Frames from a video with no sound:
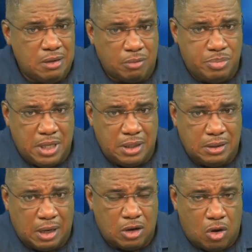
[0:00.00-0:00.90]
being
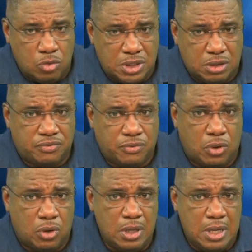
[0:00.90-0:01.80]
accounted
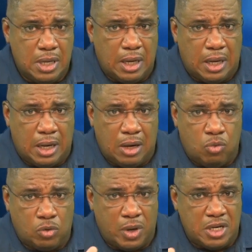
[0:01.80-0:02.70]
for,
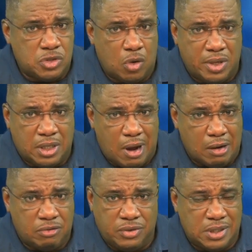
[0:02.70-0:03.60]
what went on with Carnival.